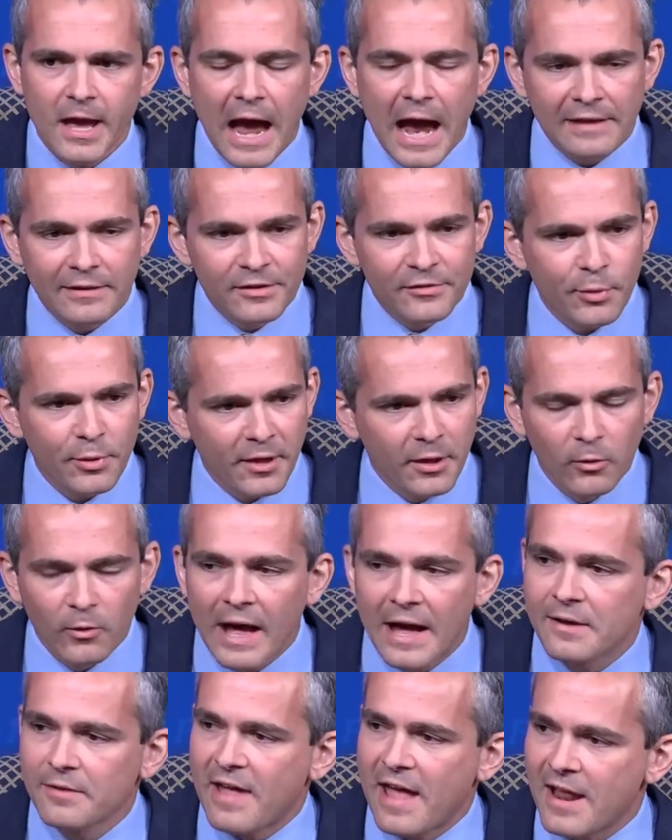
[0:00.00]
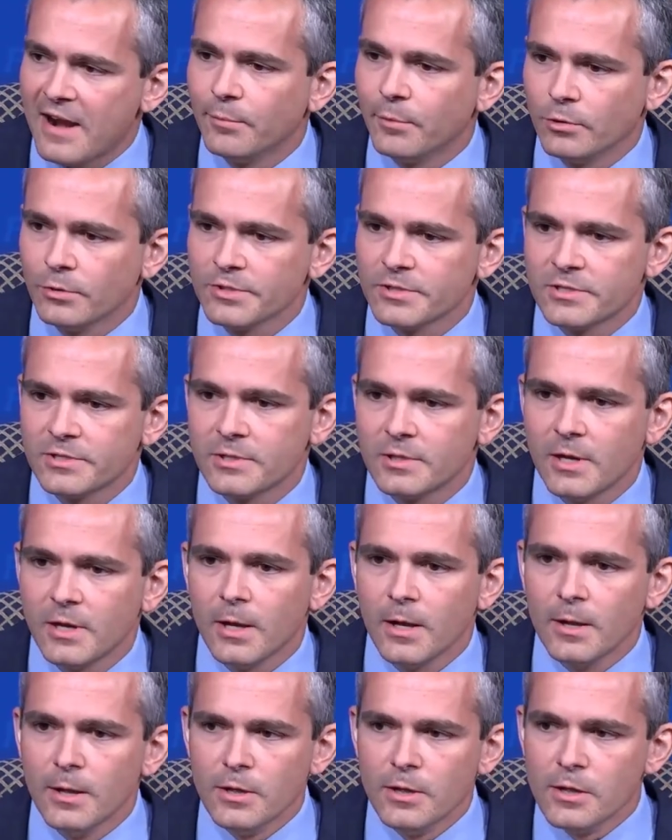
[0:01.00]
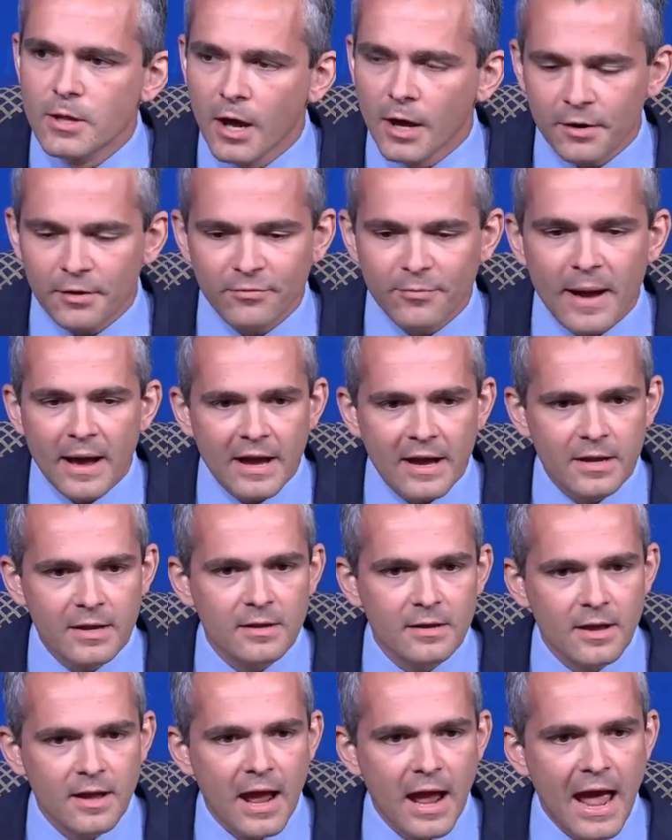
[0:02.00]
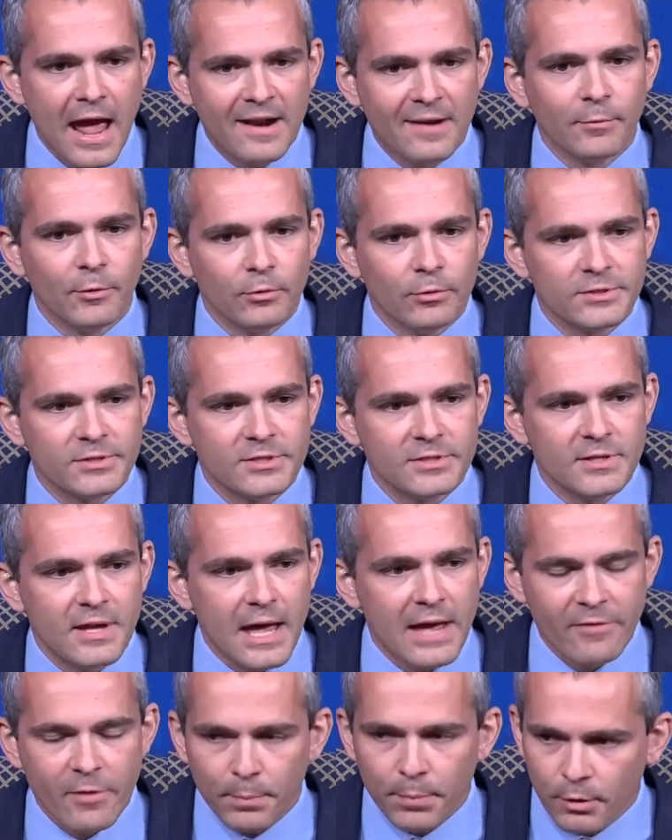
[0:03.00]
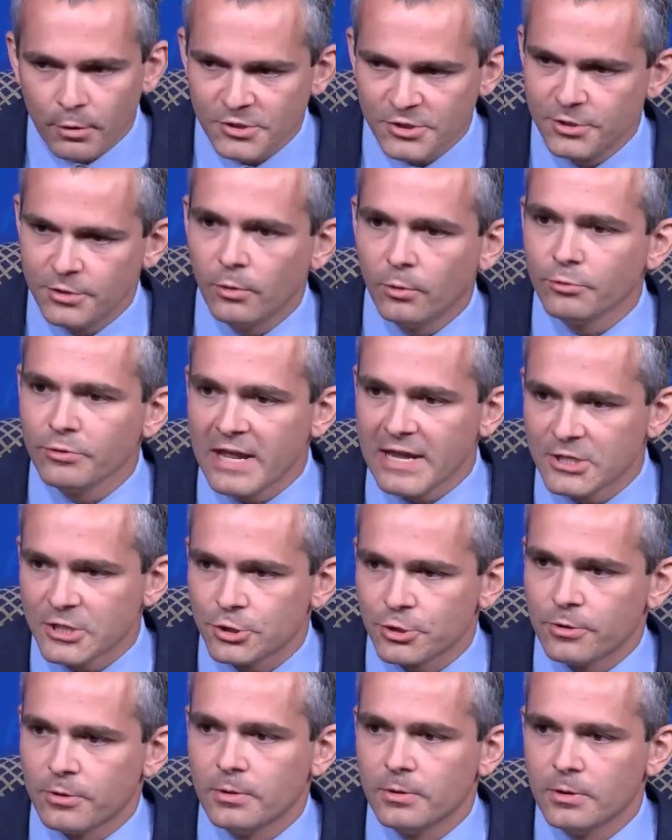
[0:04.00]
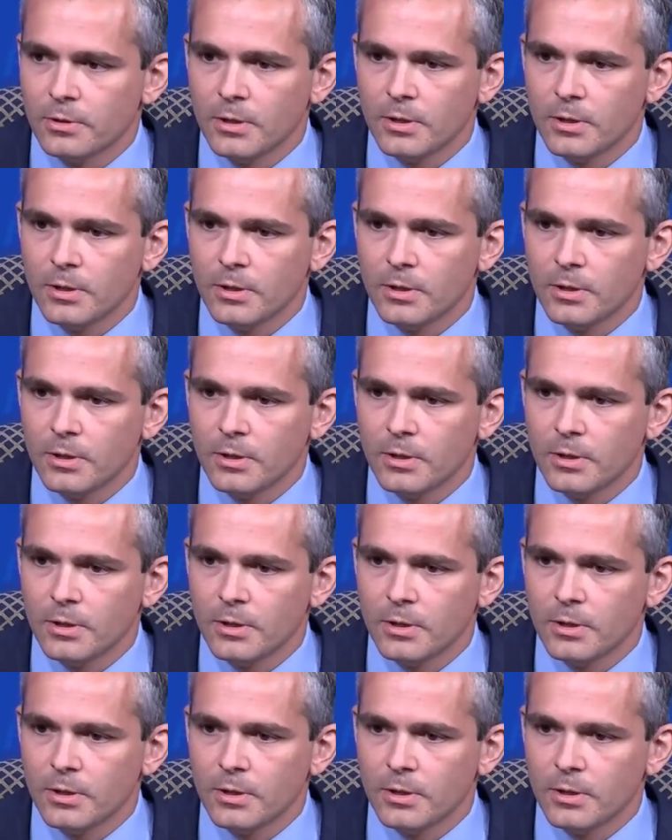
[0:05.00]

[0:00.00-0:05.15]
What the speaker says: I live with a lot of animals. None my animals have a personal nature.